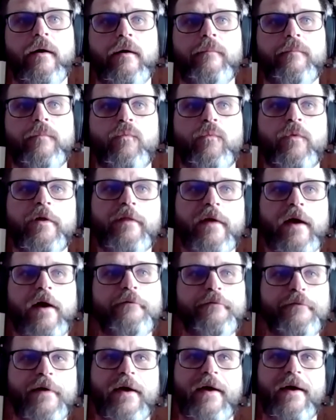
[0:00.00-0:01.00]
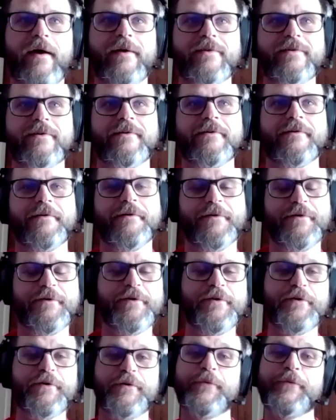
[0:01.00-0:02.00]
Without that,
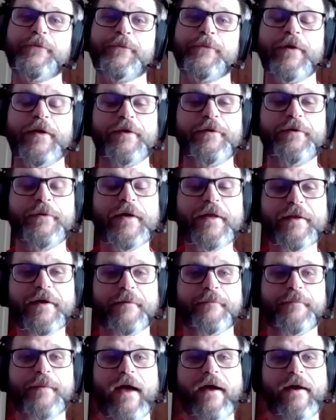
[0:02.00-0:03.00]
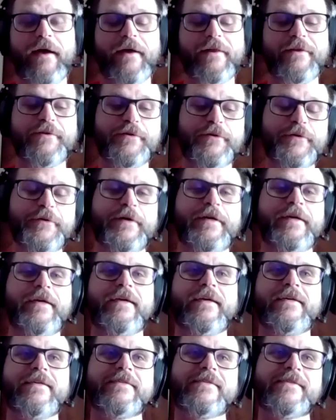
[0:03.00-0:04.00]
what you end up
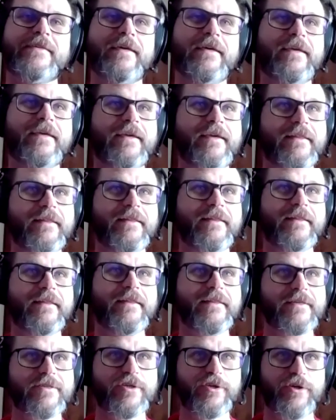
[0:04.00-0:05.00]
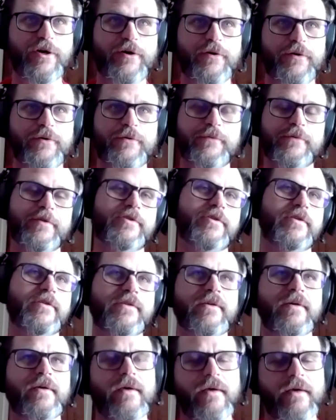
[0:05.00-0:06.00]
doing is taking this code, which is,
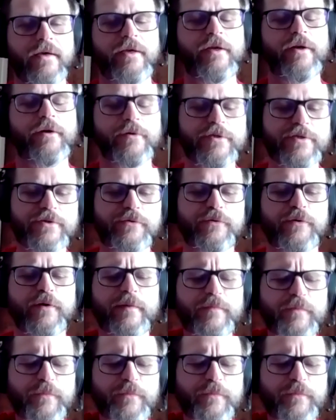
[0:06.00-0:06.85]
a script.